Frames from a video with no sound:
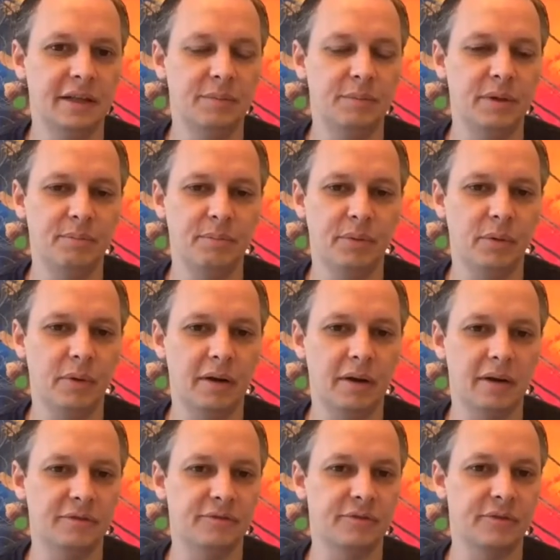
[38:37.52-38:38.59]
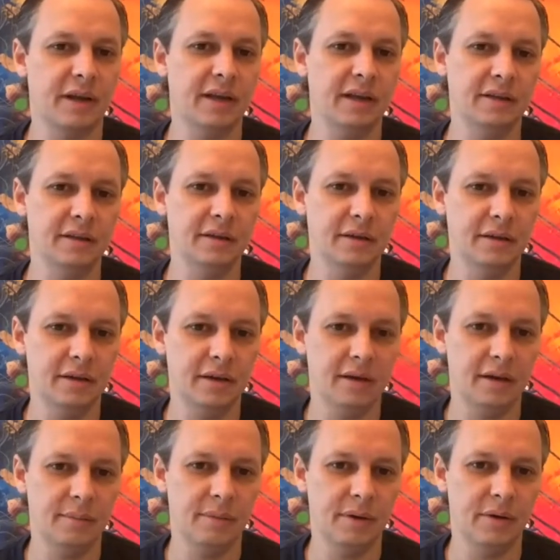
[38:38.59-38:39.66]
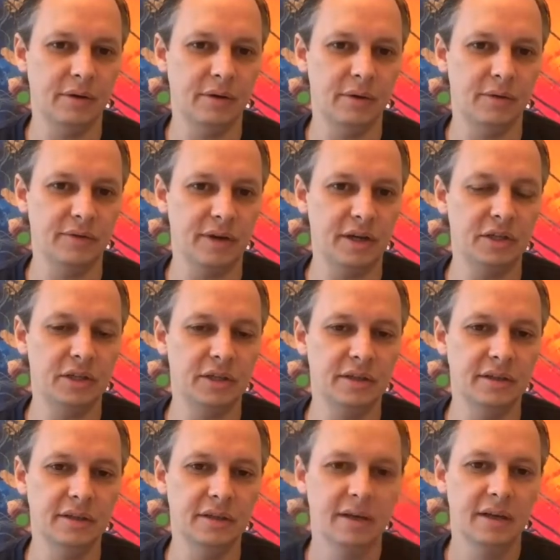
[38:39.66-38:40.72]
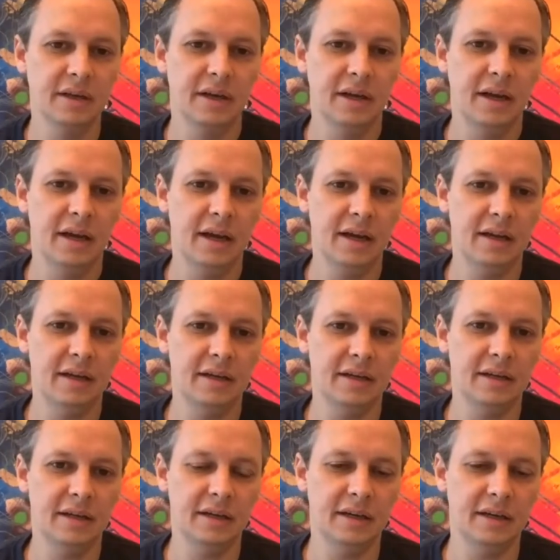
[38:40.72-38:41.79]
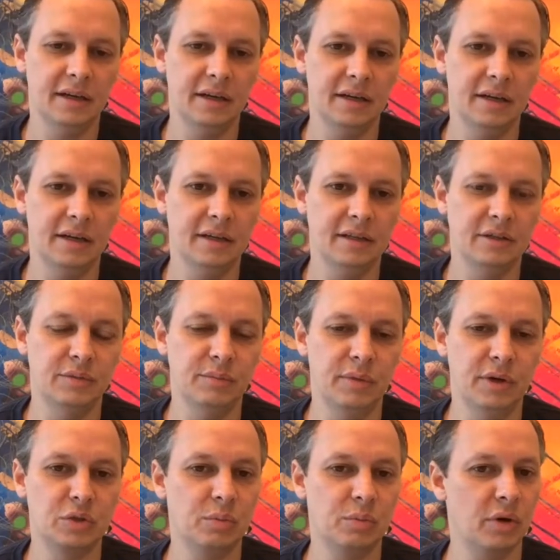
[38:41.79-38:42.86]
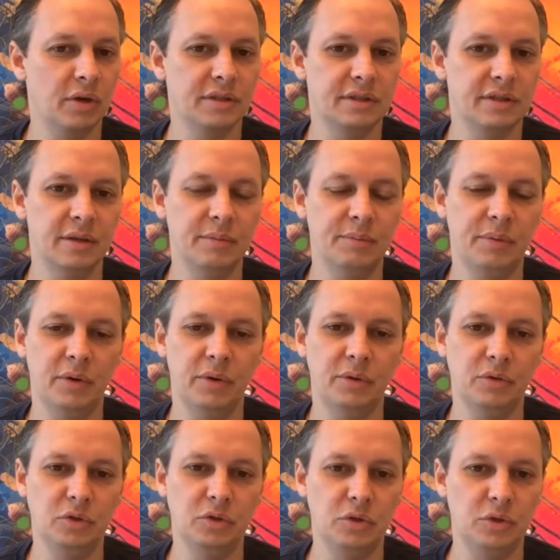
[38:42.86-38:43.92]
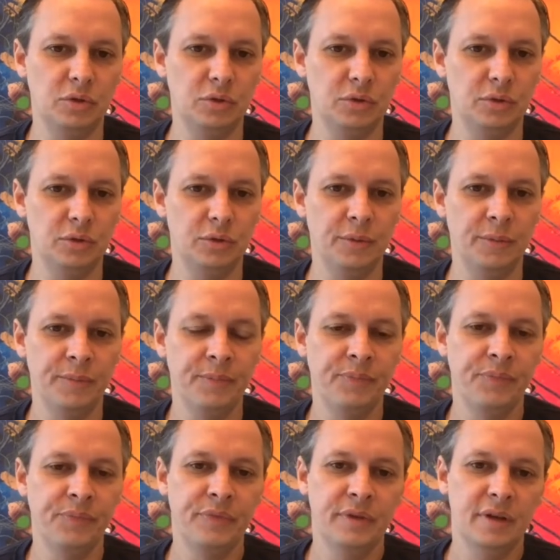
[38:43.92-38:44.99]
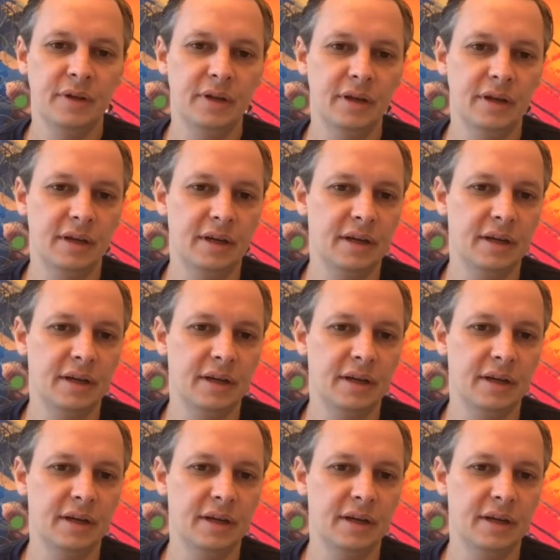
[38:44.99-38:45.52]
that people are afraid about innovation, and uh, it's much more simple to uh,